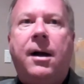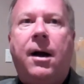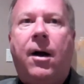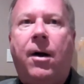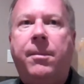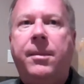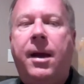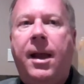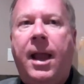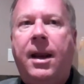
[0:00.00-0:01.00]
Um,
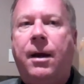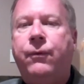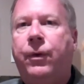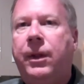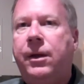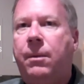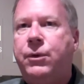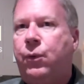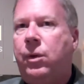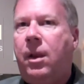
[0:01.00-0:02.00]
and I've really come
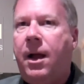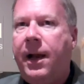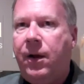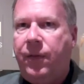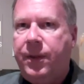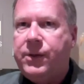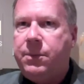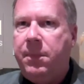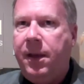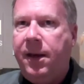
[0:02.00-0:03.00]
to rely on this
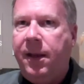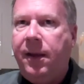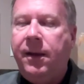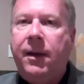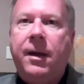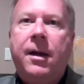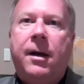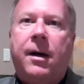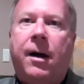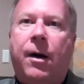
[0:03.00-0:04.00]
meeting
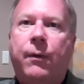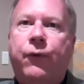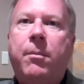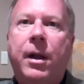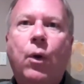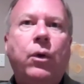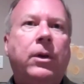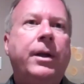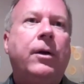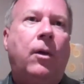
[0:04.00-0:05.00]
uh, for my own
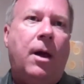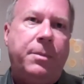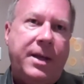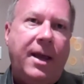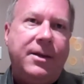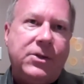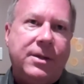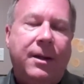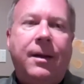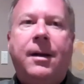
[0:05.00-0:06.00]
clinical updates.
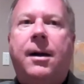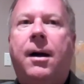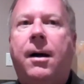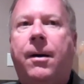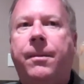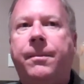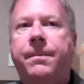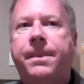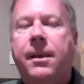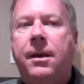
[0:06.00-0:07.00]
Um,
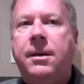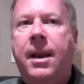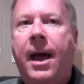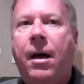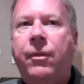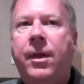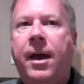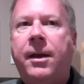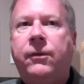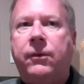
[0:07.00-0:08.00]
now
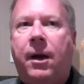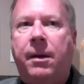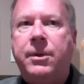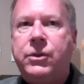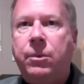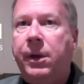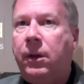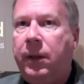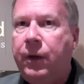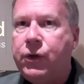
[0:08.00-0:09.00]
that I'm assuming a
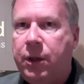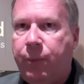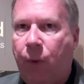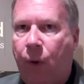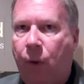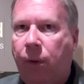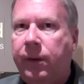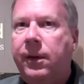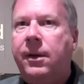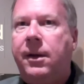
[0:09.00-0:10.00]
leadership role
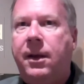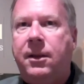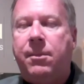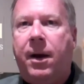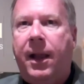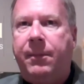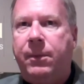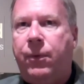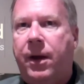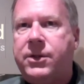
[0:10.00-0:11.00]
in the Miami
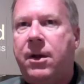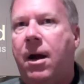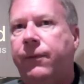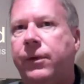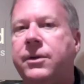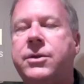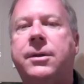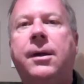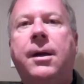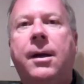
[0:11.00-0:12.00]
Breast Conference,
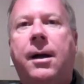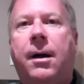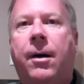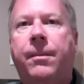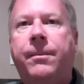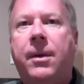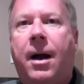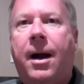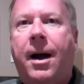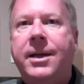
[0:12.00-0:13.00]
um,
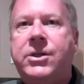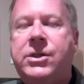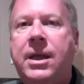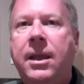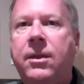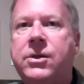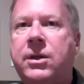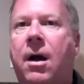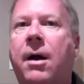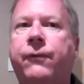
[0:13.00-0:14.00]
I see this
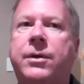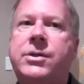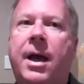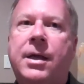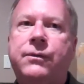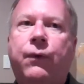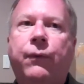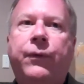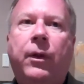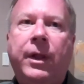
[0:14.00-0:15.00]
conference as
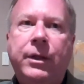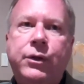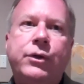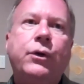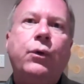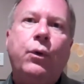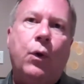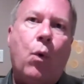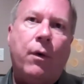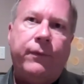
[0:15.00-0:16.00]
fulfilling two
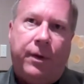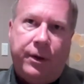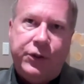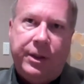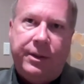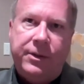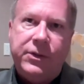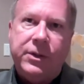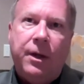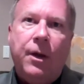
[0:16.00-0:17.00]
core
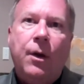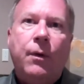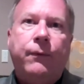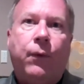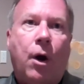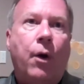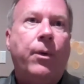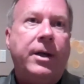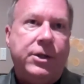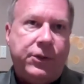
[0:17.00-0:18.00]
functions for our
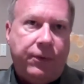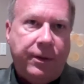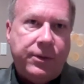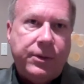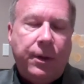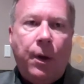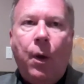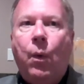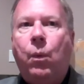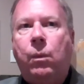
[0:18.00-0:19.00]
registrants.
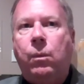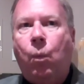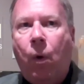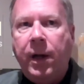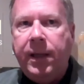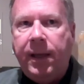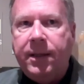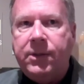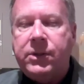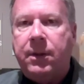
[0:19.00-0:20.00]
One
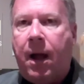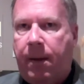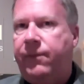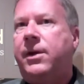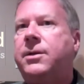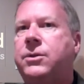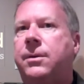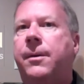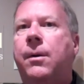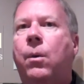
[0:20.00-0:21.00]
is obvious.
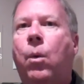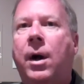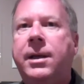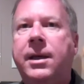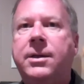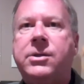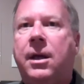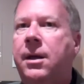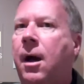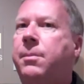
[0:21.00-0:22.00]
One is
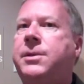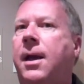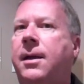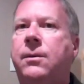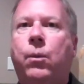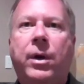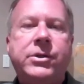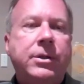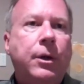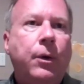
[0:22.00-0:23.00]
an update.
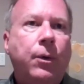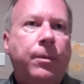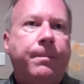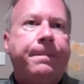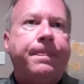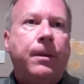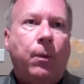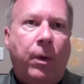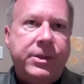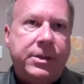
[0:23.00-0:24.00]
What's new?
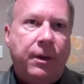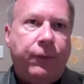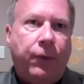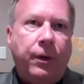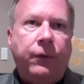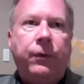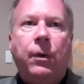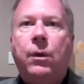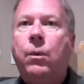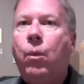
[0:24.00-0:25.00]
What's different?
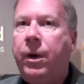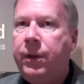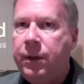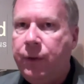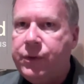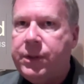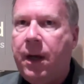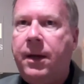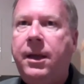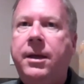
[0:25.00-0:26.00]
What are the new
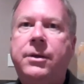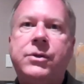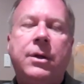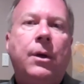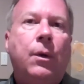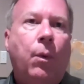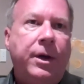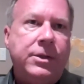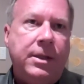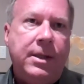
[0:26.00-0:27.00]
studies? What
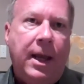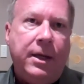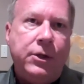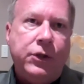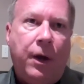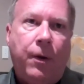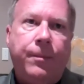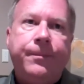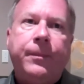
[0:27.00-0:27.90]
does the data show?